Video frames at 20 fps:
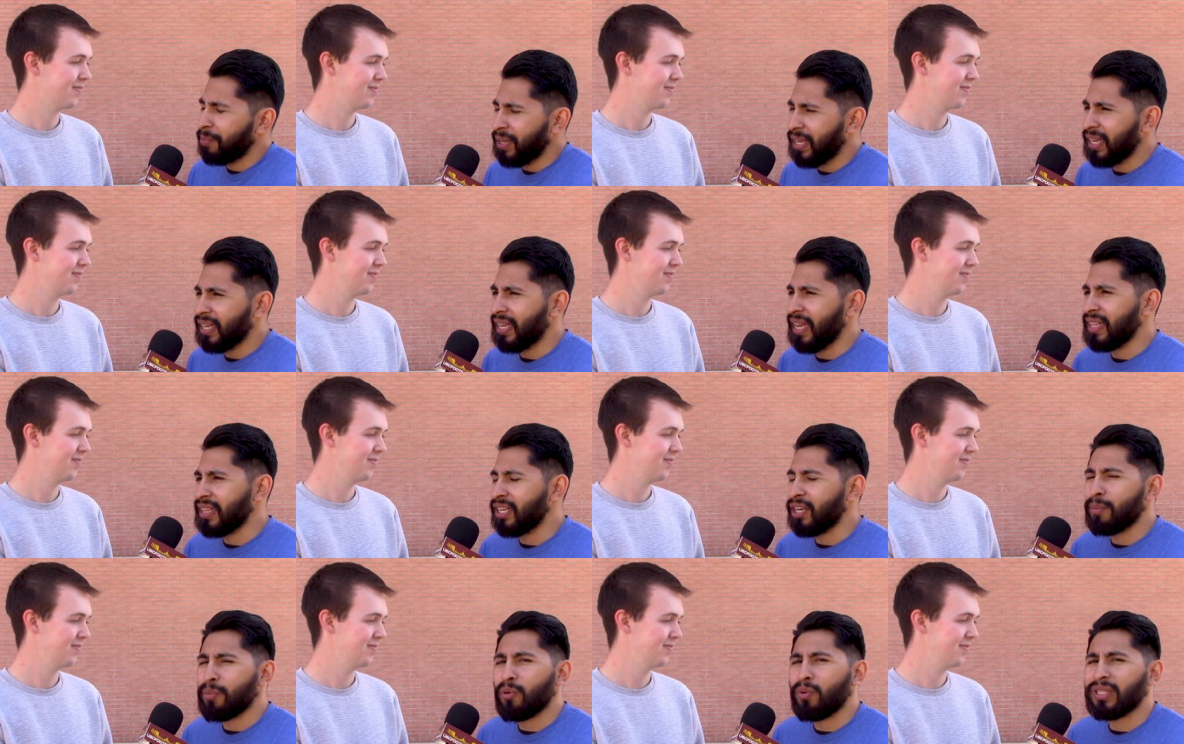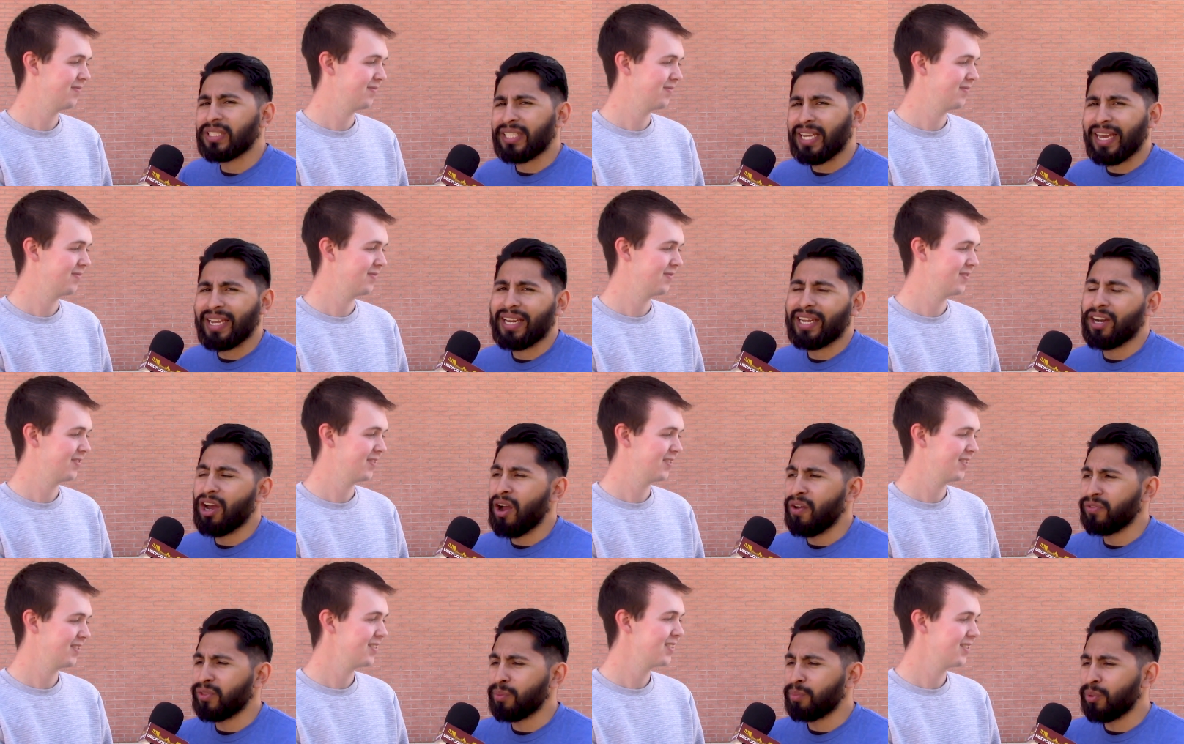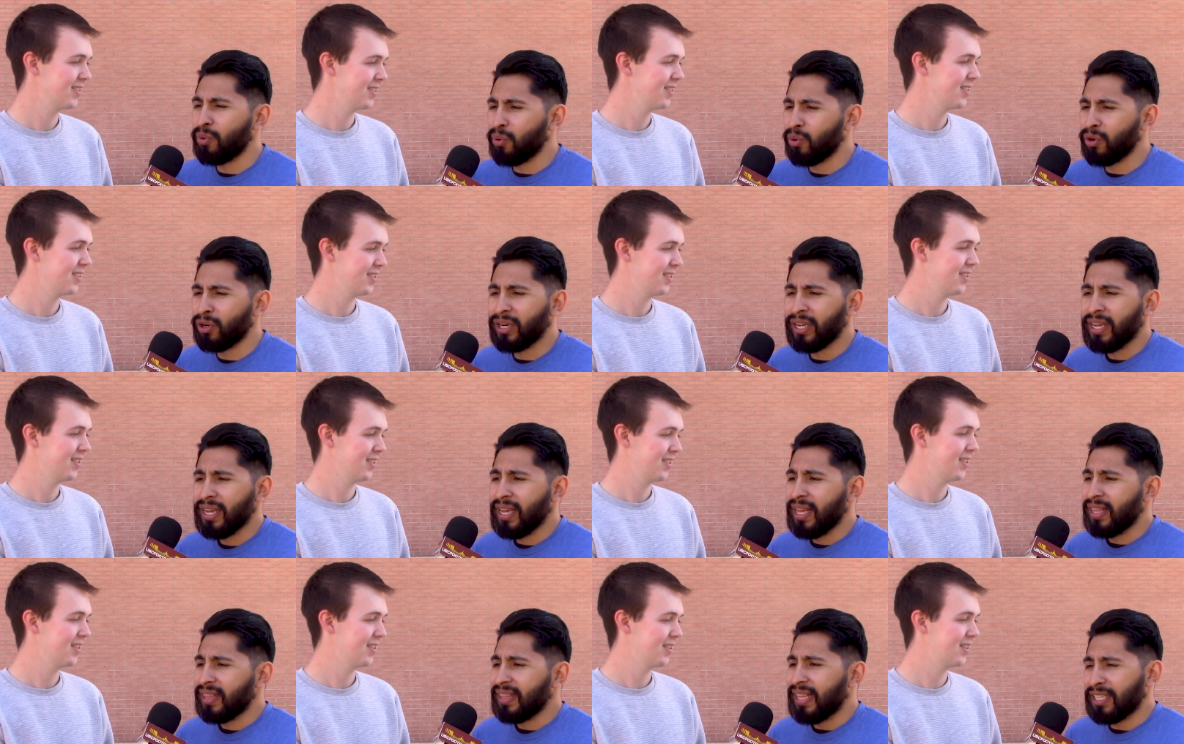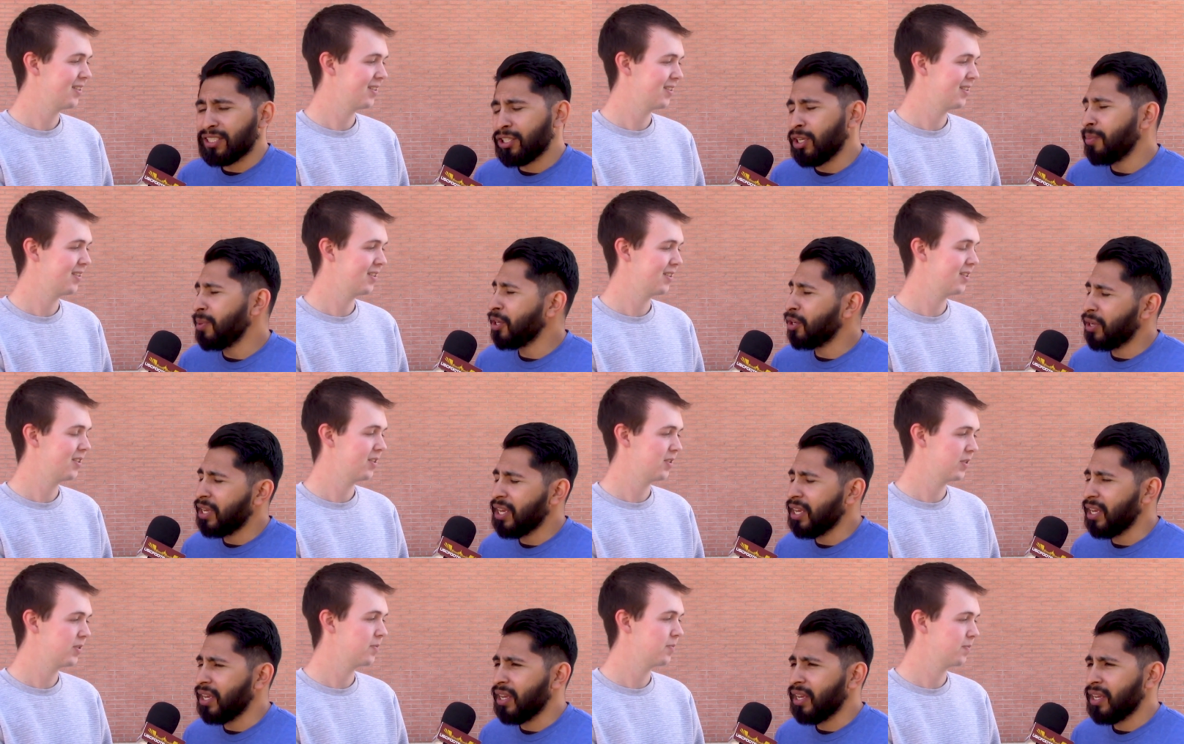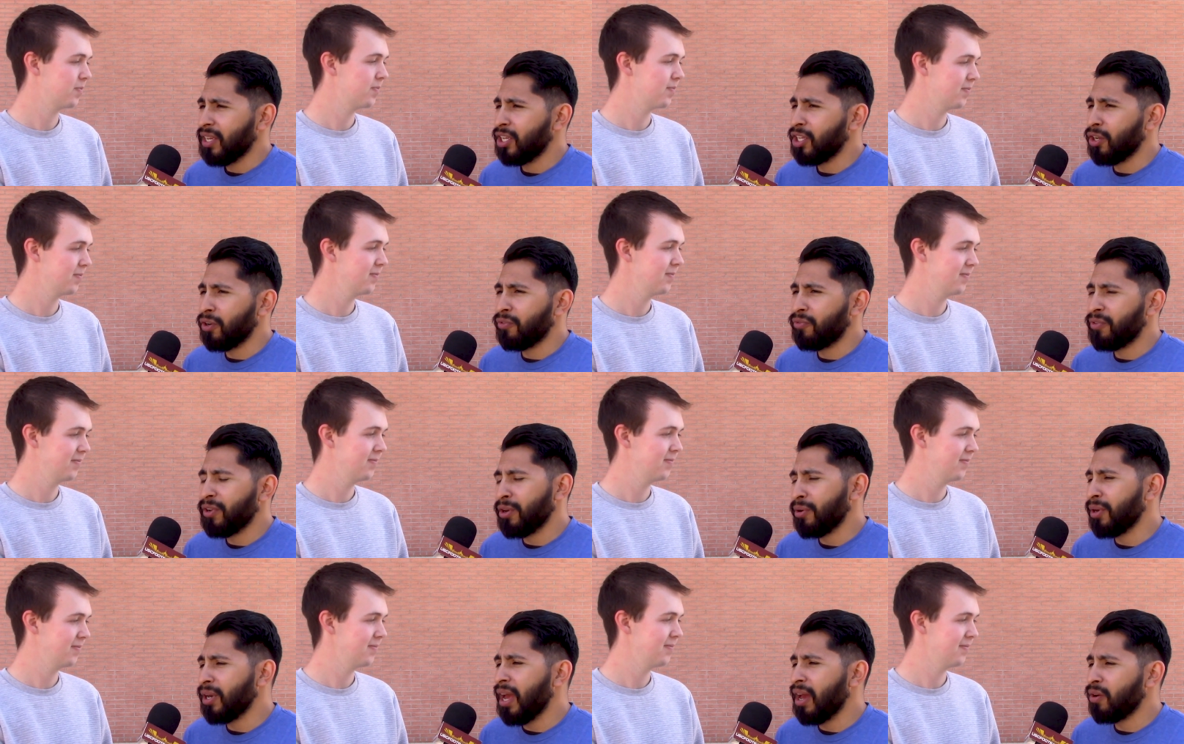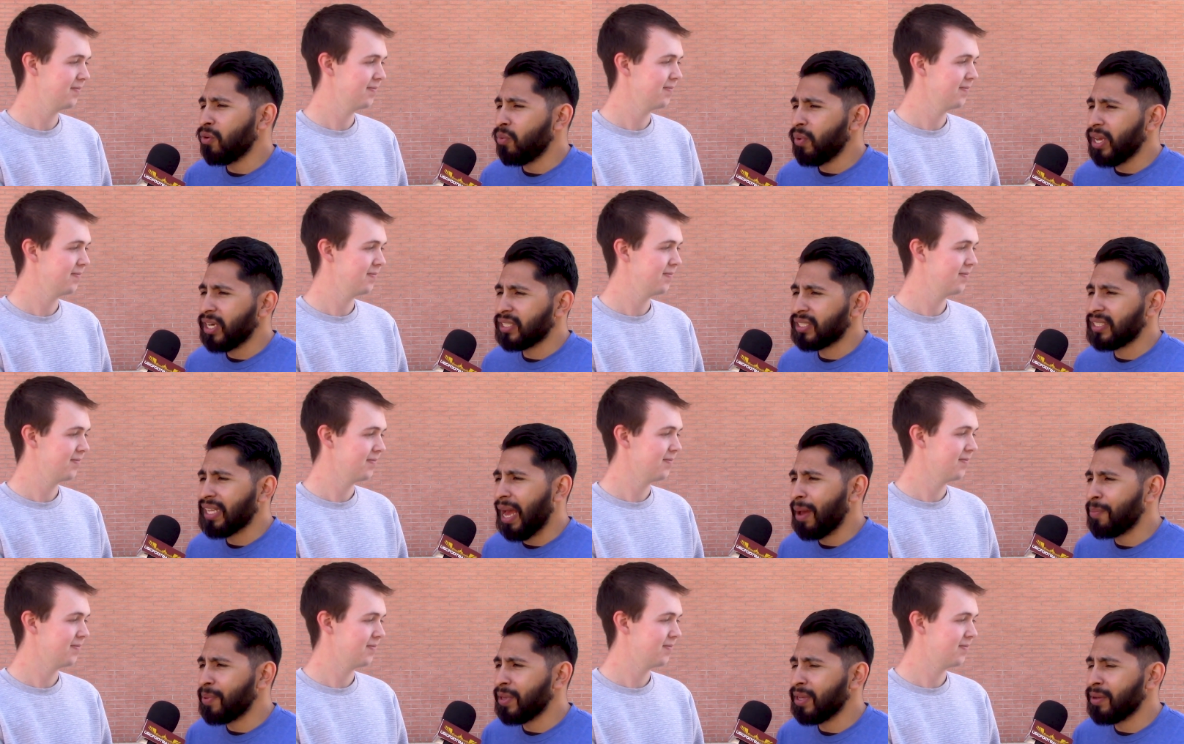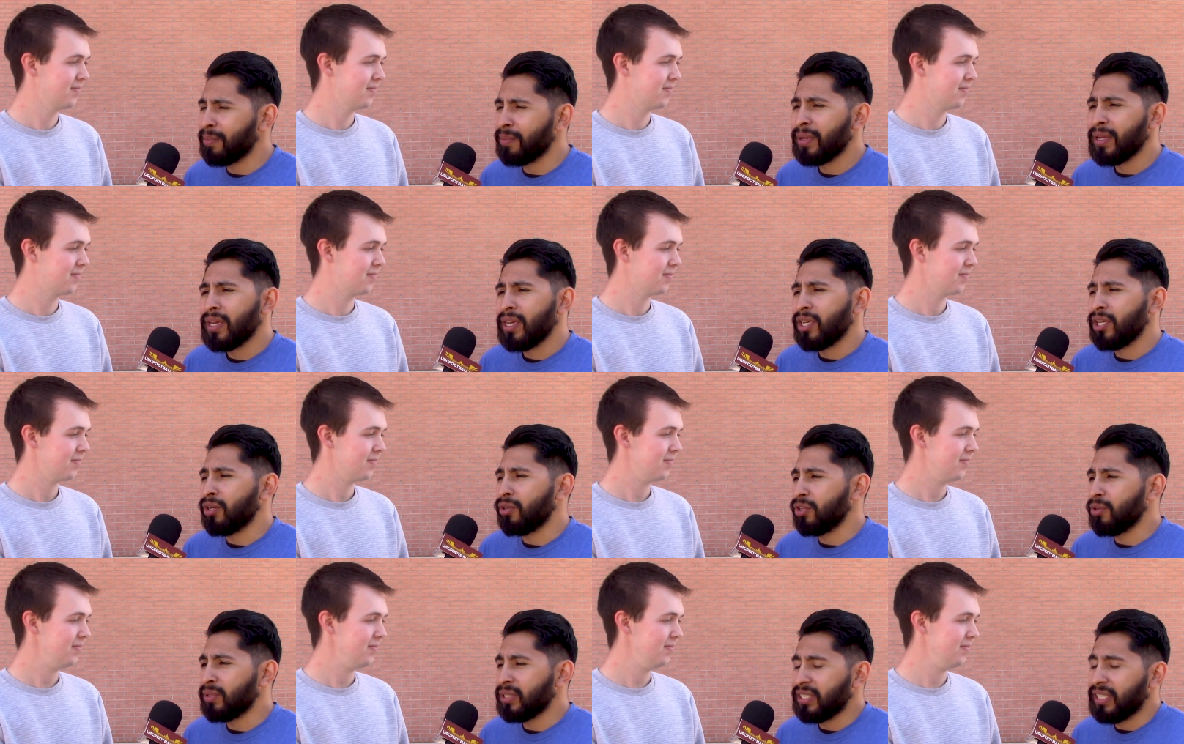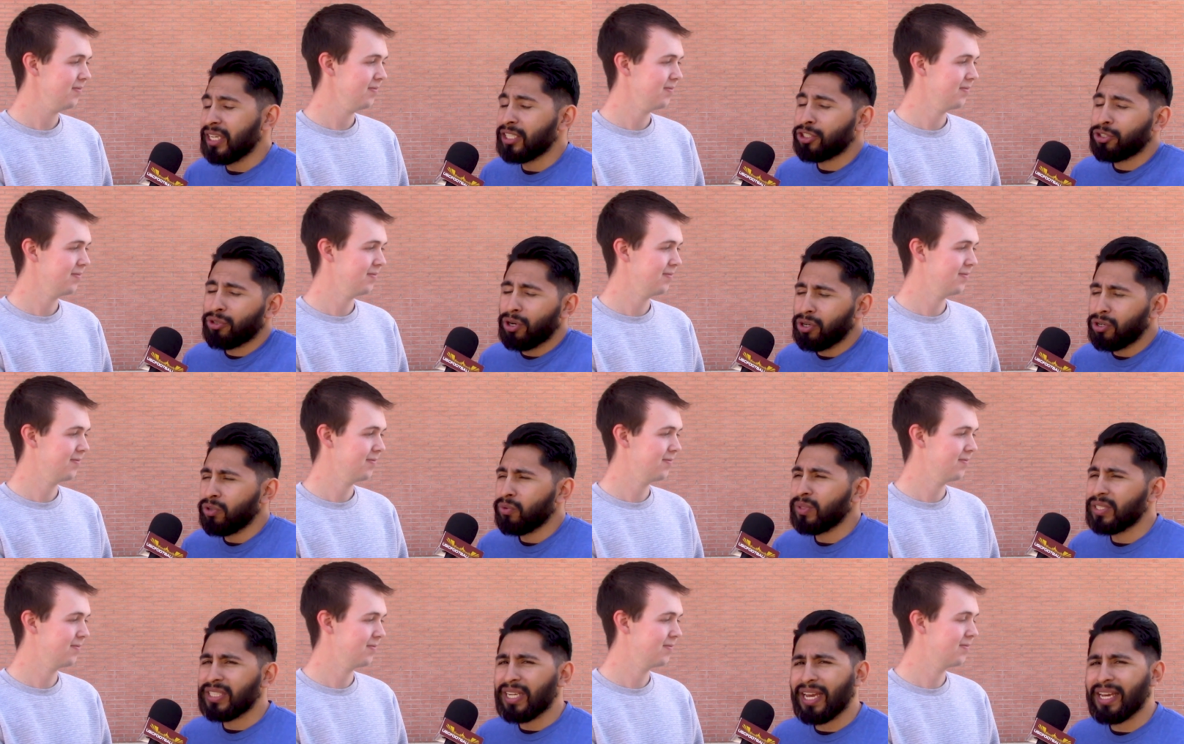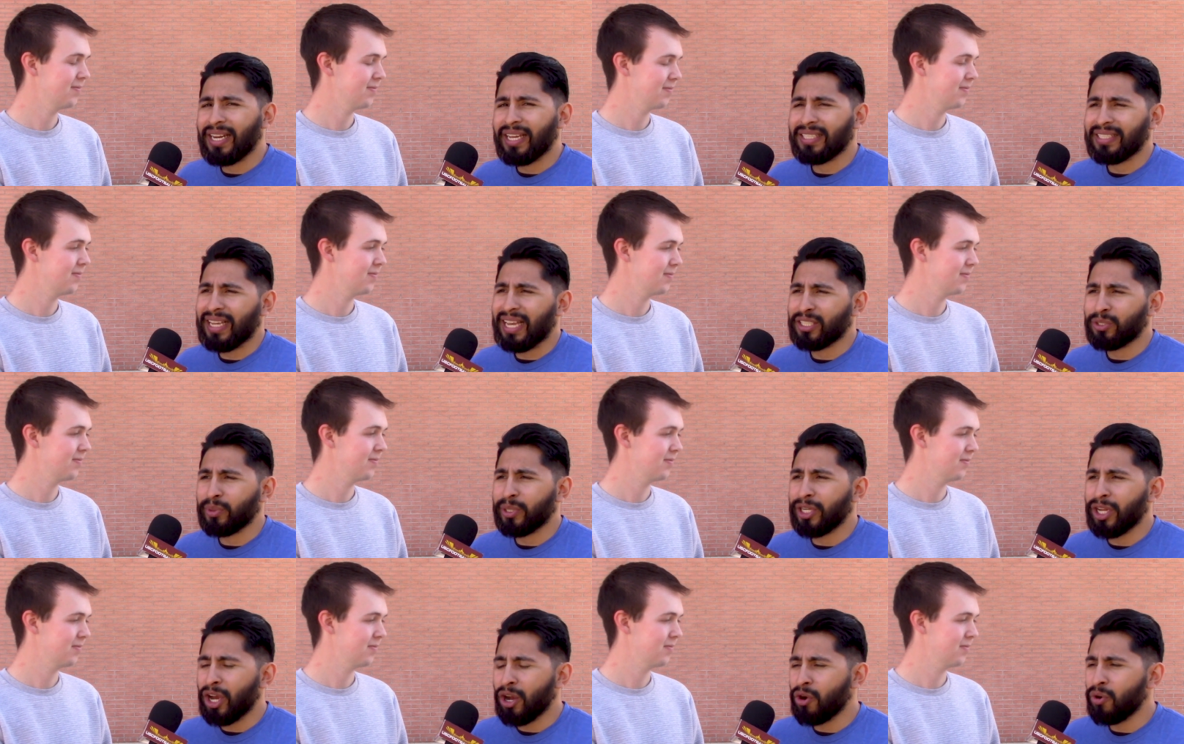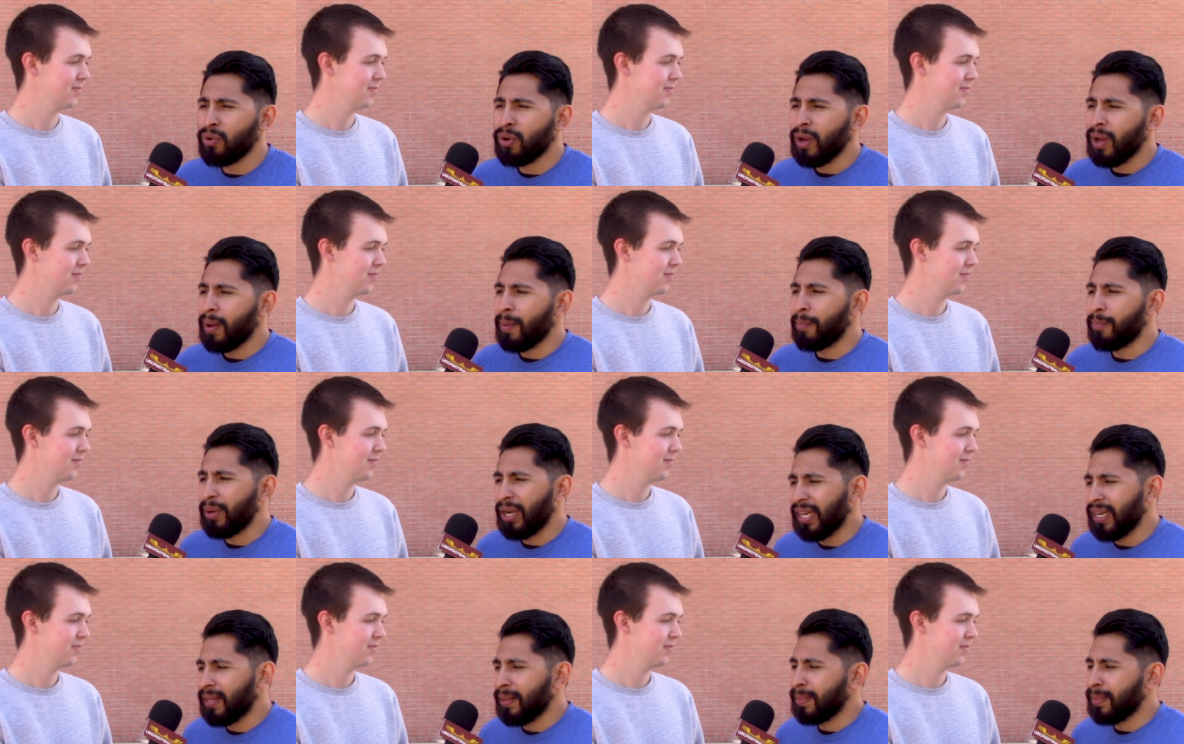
Speaker 1: pick and the number one tight end off the board. That's going to be key, you know, figuring out a way to stop him. You know, USC has struggled with tight ends, as we know, but